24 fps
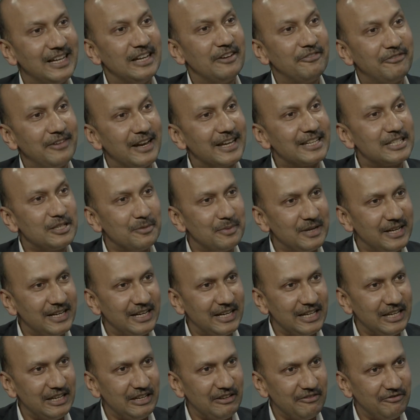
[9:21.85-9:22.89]

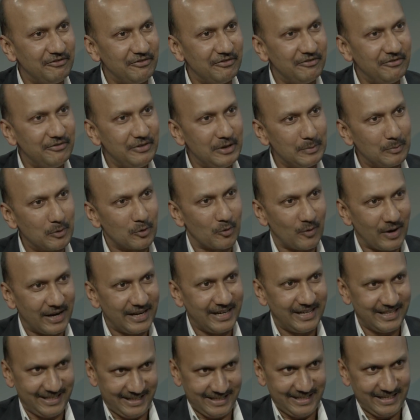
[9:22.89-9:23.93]
flexibility we
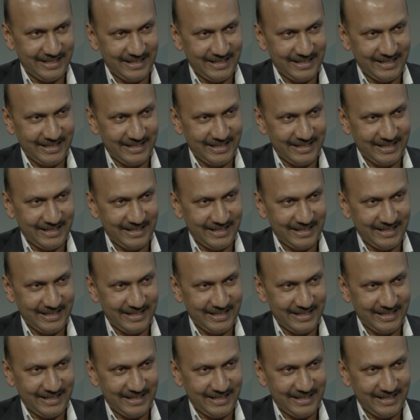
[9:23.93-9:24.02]
provide.